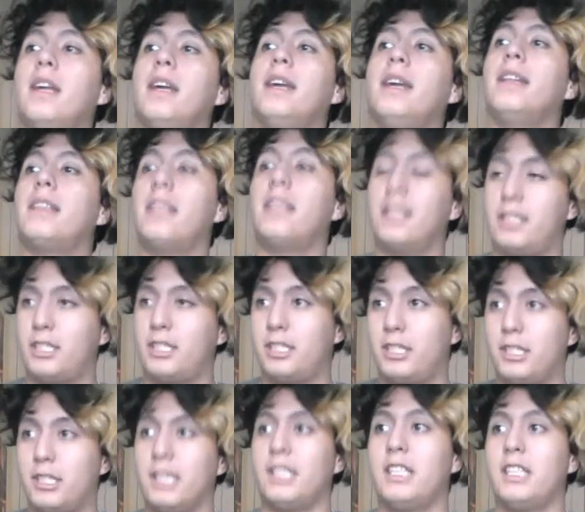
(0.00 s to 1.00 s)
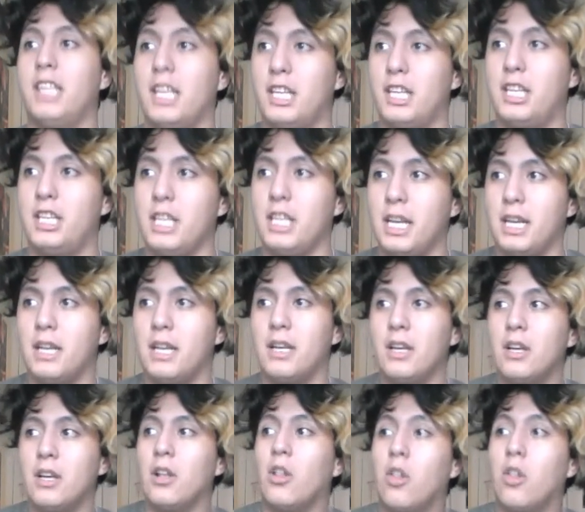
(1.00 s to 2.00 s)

is this, is this shit. Hmm.